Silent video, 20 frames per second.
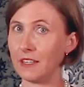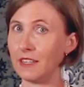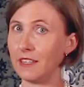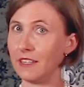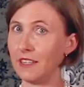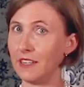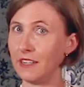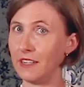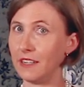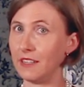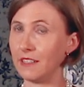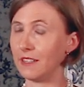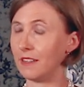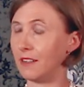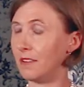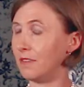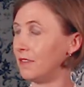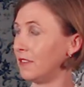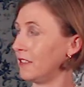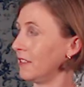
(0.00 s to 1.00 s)
in any
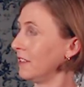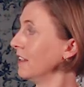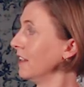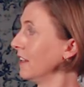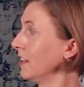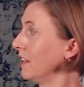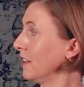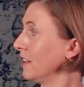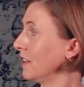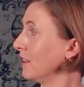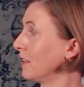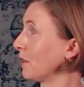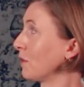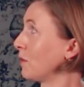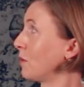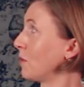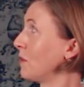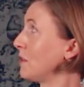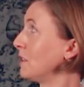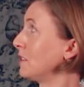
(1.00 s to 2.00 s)
of the
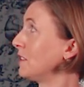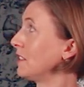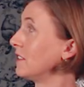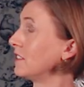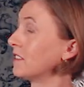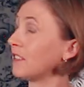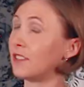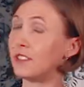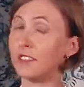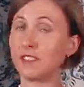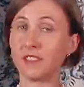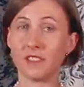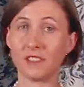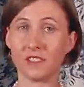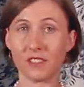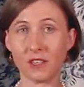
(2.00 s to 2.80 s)
cornices, such as the